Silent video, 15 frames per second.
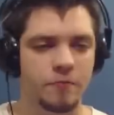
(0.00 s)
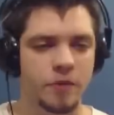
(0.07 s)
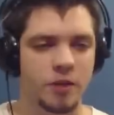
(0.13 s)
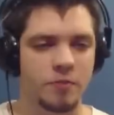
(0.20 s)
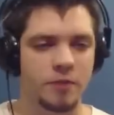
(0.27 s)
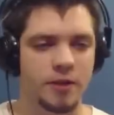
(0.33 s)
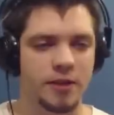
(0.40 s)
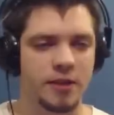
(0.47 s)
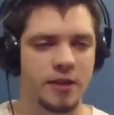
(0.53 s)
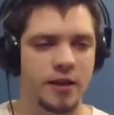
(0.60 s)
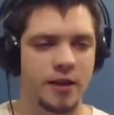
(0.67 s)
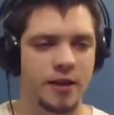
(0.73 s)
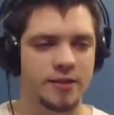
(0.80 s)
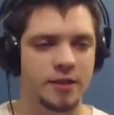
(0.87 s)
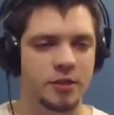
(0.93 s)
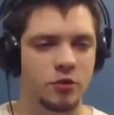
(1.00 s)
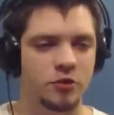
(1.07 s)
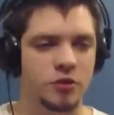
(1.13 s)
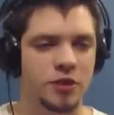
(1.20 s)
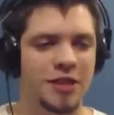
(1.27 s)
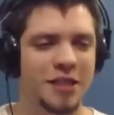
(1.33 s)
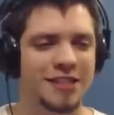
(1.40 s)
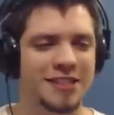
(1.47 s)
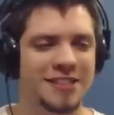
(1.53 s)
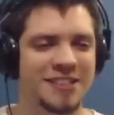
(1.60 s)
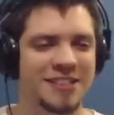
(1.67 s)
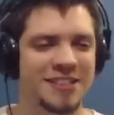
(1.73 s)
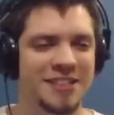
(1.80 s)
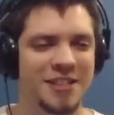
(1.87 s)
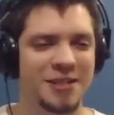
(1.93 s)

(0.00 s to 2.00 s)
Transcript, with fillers: but I guess I don't need it since he's